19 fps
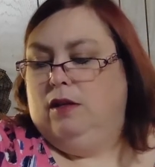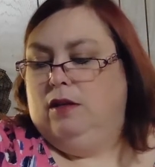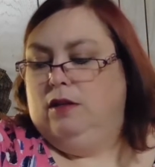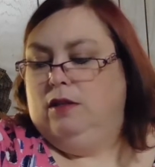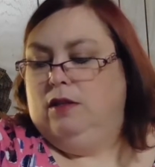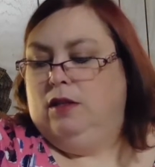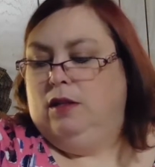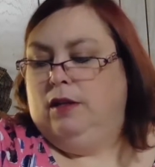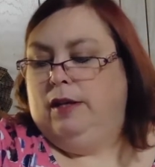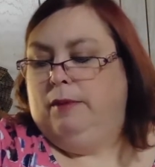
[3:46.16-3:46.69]

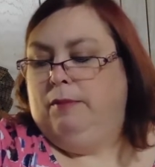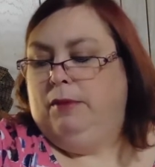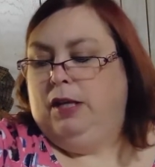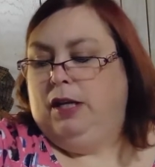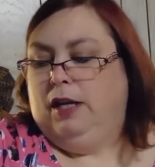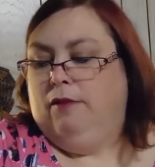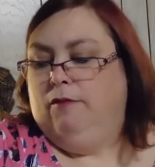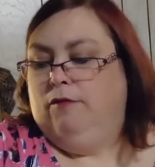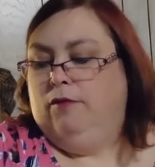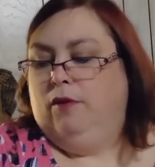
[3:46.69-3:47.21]
So I'm
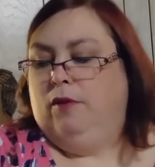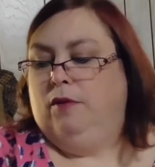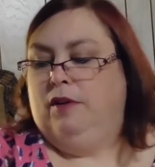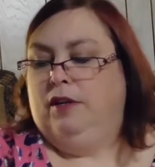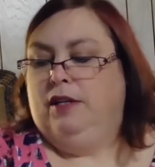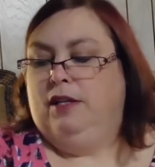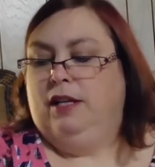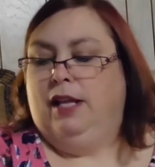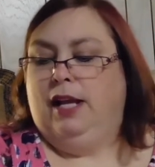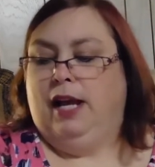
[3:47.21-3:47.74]
looking
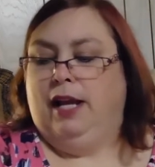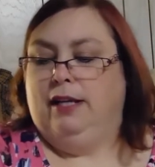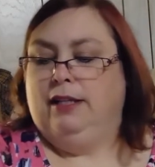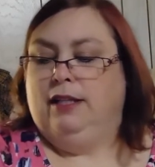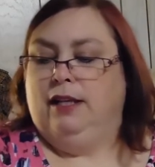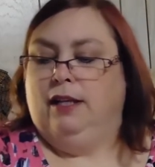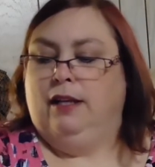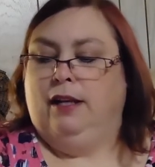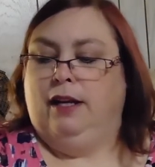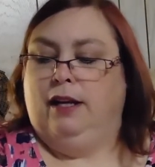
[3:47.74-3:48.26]
forward to that
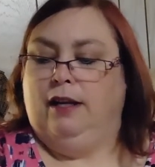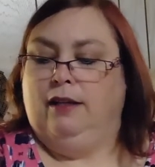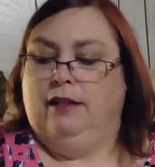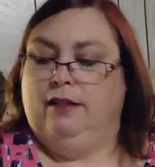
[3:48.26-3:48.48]
tonight